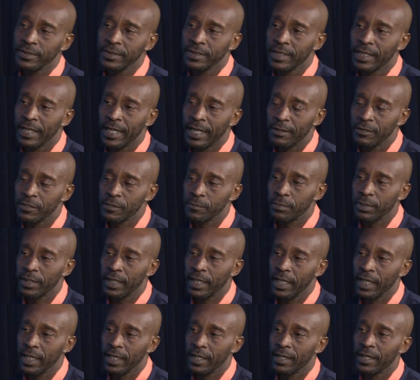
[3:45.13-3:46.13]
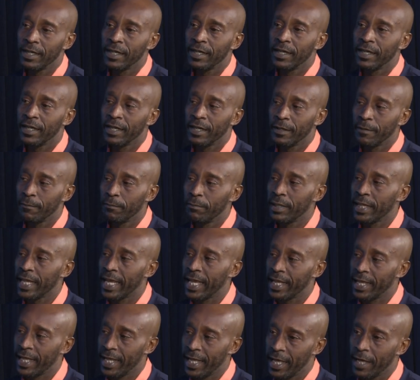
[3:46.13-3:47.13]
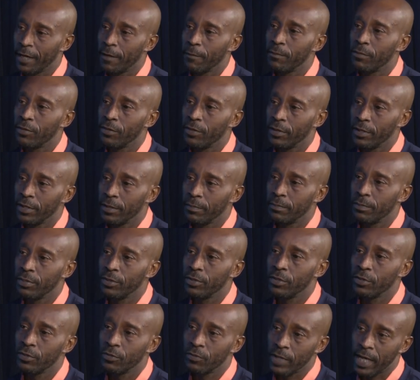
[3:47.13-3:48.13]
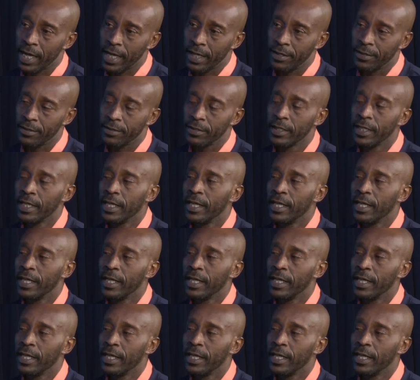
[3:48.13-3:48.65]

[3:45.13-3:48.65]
Okay. I was playing a black cowboy bull rider